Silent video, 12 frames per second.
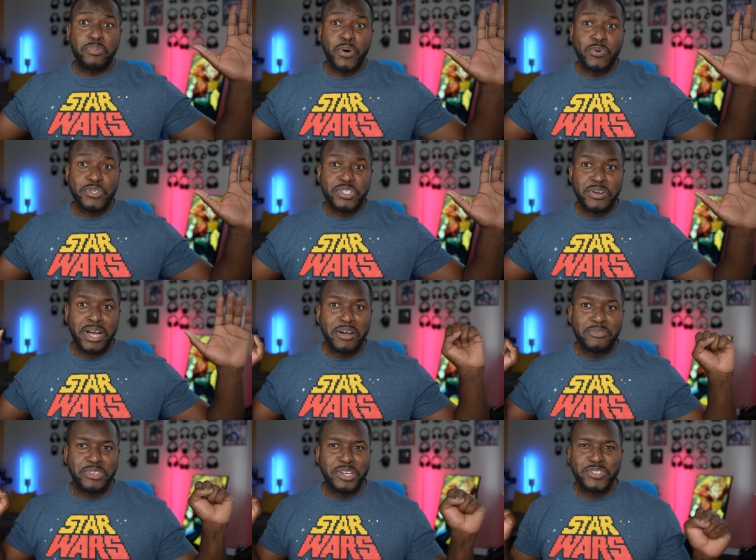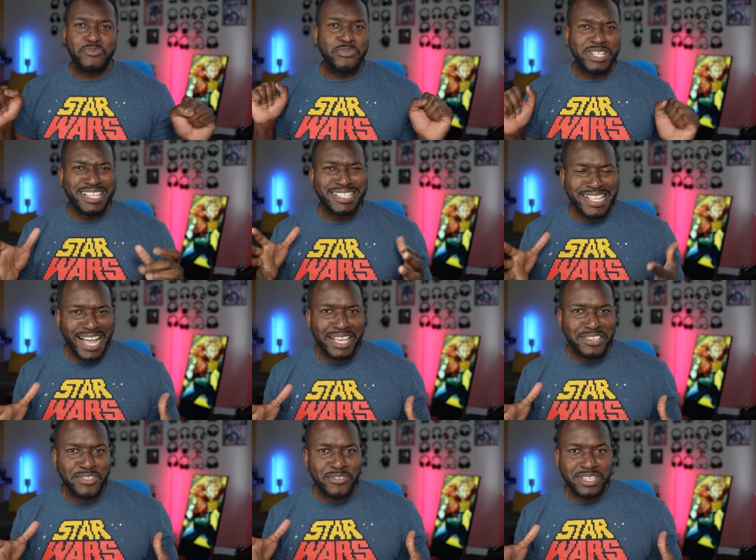poster out there, it's a really
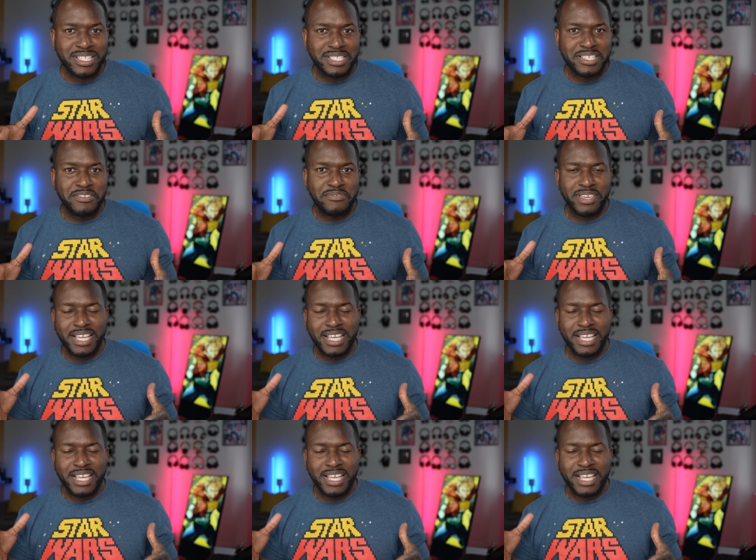nice looking TV,